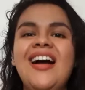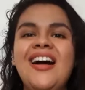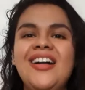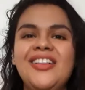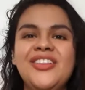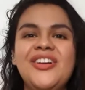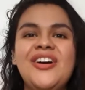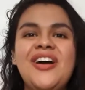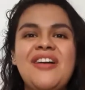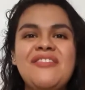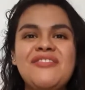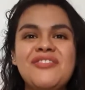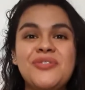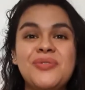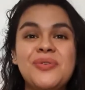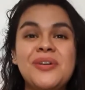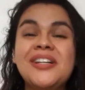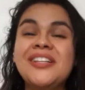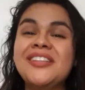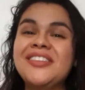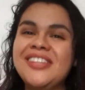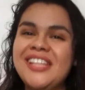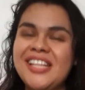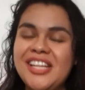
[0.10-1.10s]
Hello
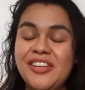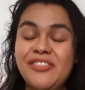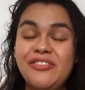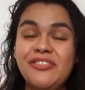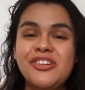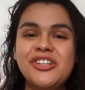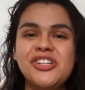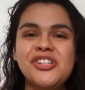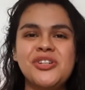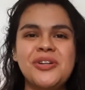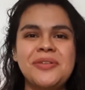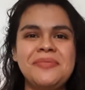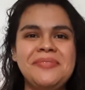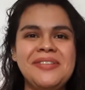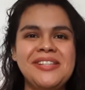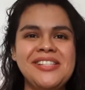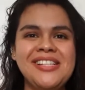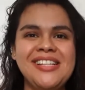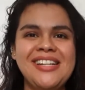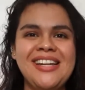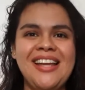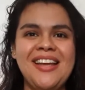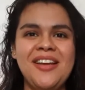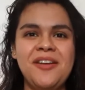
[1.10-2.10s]
everyone, thank you for joining me
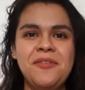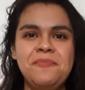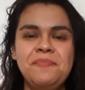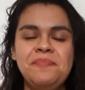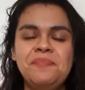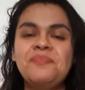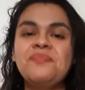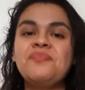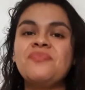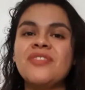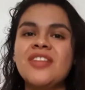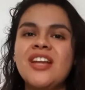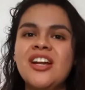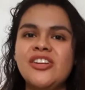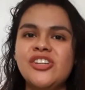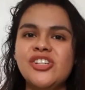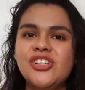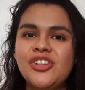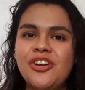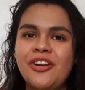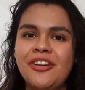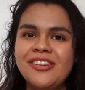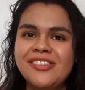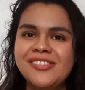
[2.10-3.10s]
today.
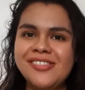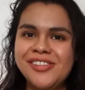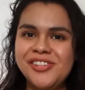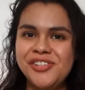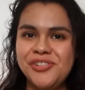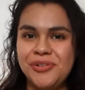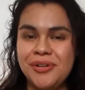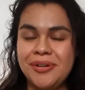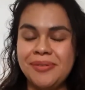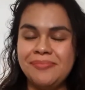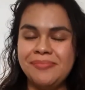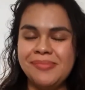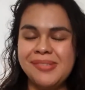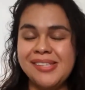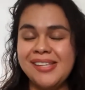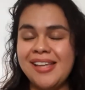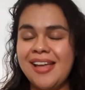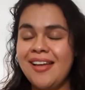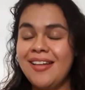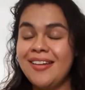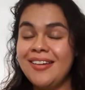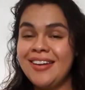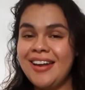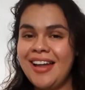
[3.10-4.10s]
Sharks and
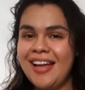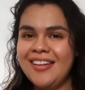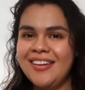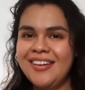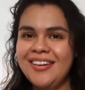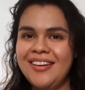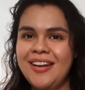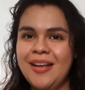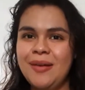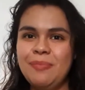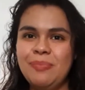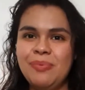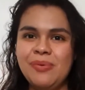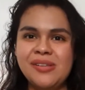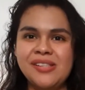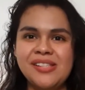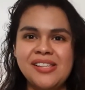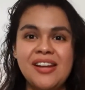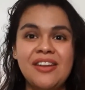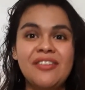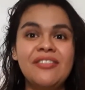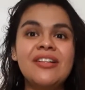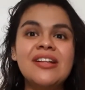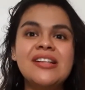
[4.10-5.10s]
dreams 99%
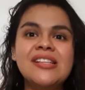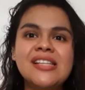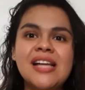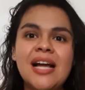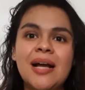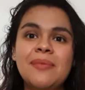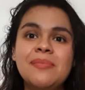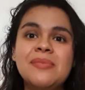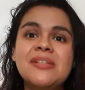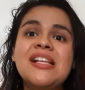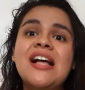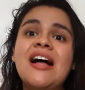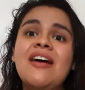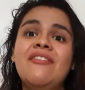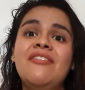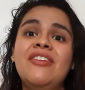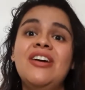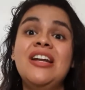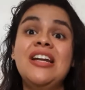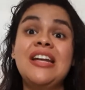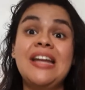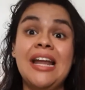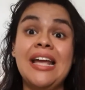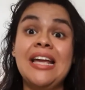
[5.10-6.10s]
of the times have
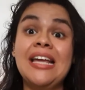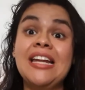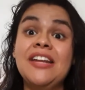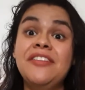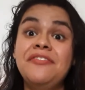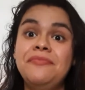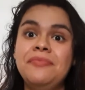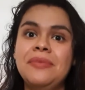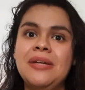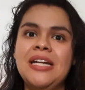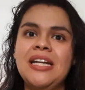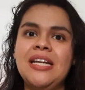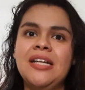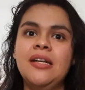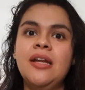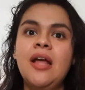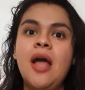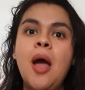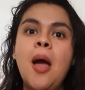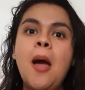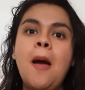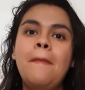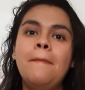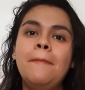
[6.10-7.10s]
a negative meaning,
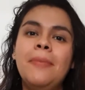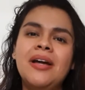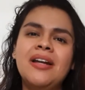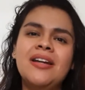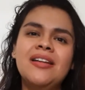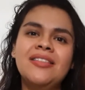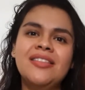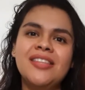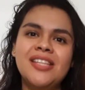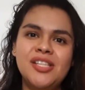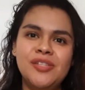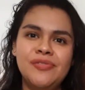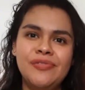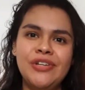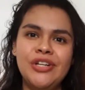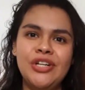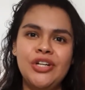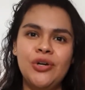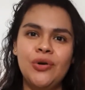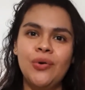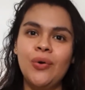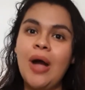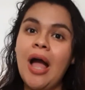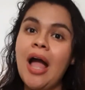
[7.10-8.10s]
but in this
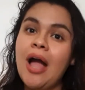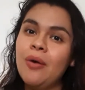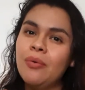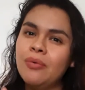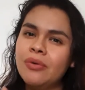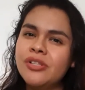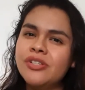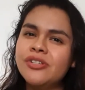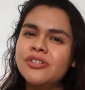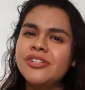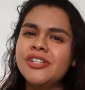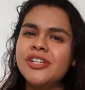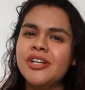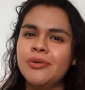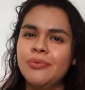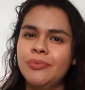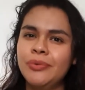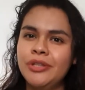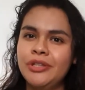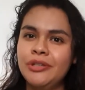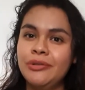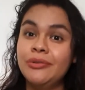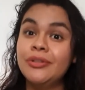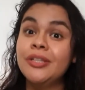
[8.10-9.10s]
video, I want to share
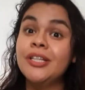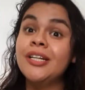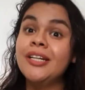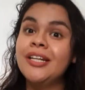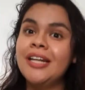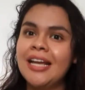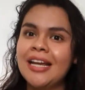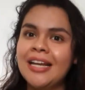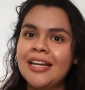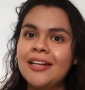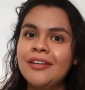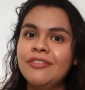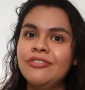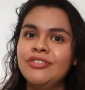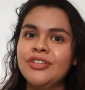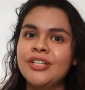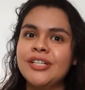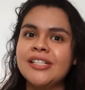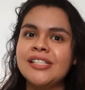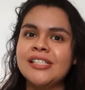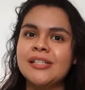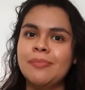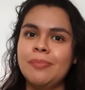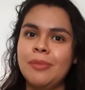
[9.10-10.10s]
with you the negative
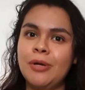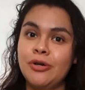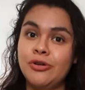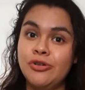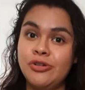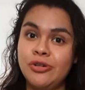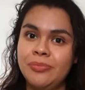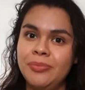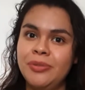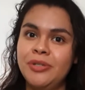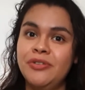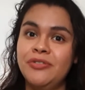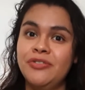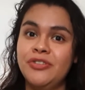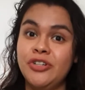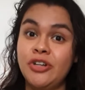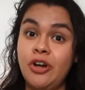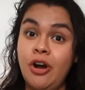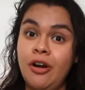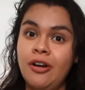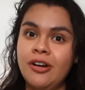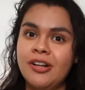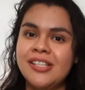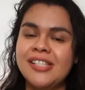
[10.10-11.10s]
things about dreaming of
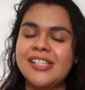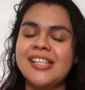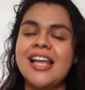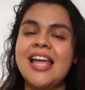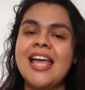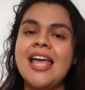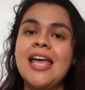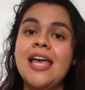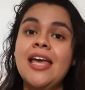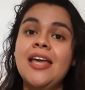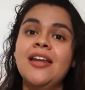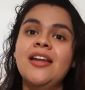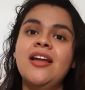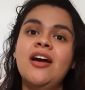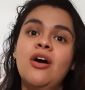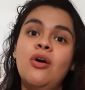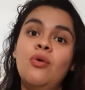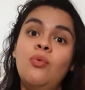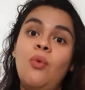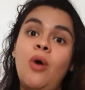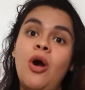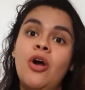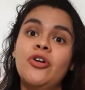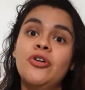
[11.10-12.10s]
sharks in
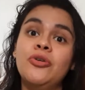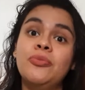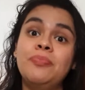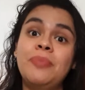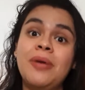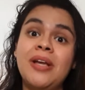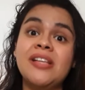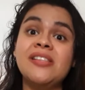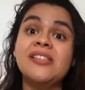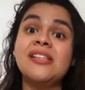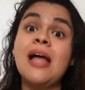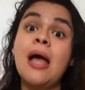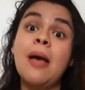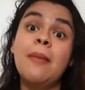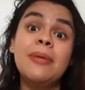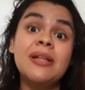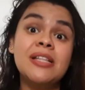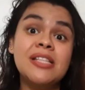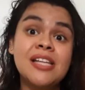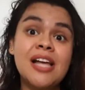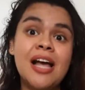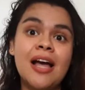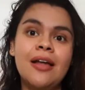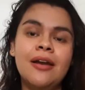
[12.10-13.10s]
a water-based
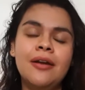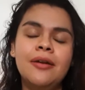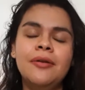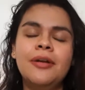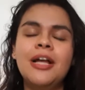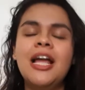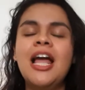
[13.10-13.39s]
habitat.